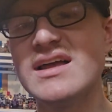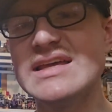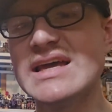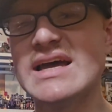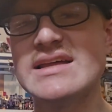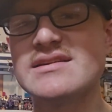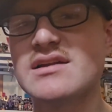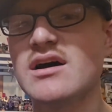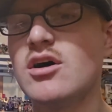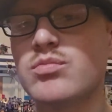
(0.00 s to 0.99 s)
as
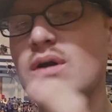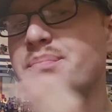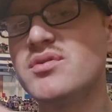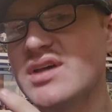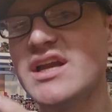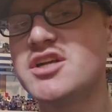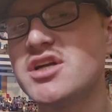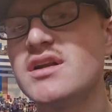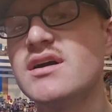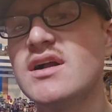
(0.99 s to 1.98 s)

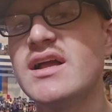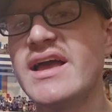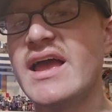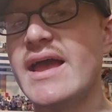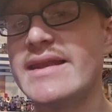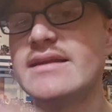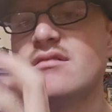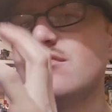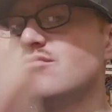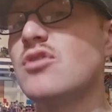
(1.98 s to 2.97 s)
reputation and